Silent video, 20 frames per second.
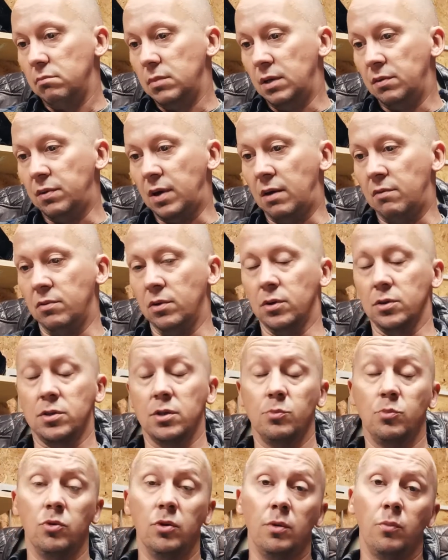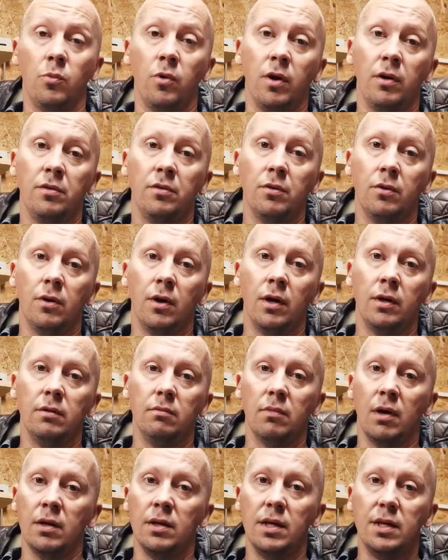if it ever got to the point where I thought
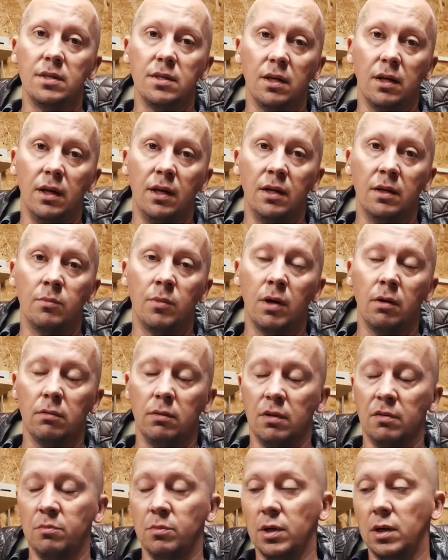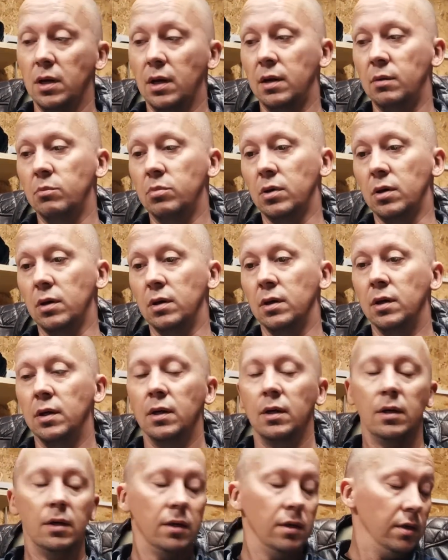I need to clean them, I'll give them a clean. But
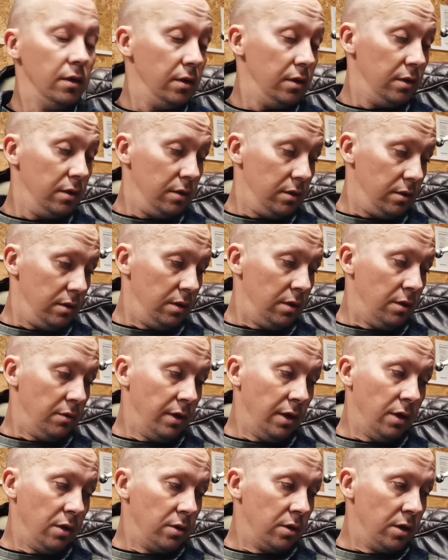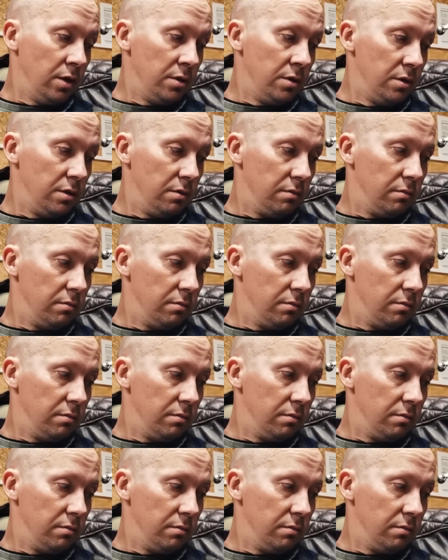they look good.